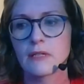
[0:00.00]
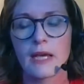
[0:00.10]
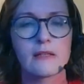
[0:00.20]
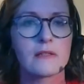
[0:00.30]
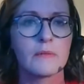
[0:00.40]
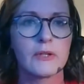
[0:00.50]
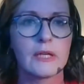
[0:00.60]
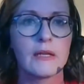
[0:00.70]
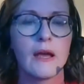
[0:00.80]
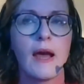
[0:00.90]

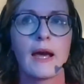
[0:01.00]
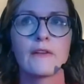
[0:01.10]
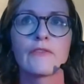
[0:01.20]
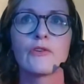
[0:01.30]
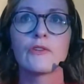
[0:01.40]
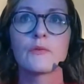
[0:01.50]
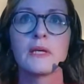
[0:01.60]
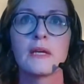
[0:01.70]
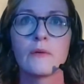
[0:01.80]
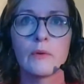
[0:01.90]
testimony. And of course,
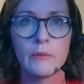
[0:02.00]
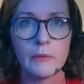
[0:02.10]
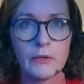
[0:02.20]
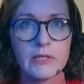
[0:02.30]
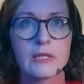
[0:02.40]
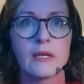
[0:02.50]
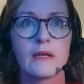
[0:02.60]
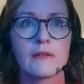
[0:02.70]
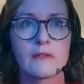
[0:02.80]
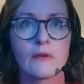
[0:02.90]
we hear what we want to
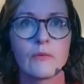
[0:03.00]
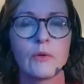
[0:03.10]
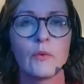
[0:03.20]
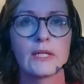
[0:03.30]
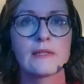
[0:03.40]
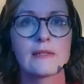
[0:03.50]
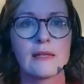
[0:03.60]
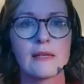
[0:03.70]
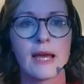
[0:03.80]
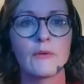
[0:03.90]
hear. So we will
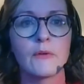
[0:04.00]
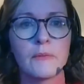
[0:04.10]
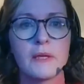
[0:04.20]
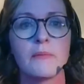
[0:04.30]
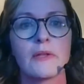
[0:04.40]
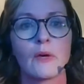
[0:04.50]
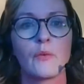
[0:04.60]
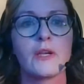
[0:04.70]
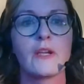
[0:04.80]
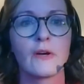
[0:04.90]
seek out the people that
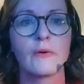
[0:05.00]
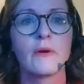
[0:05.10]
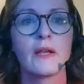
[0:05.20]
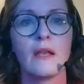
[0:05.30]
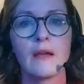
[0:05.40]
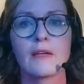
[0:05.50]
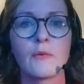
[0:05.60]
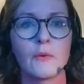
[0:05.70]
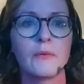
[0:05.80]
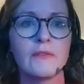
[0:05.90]
we know
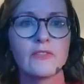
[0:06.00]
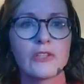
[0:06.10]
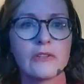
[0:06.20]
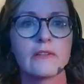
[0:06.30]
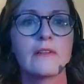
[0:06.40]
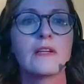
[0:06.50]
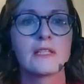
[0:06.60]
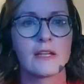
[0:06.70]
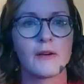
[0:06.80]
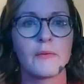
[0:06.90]
like what we've done to hear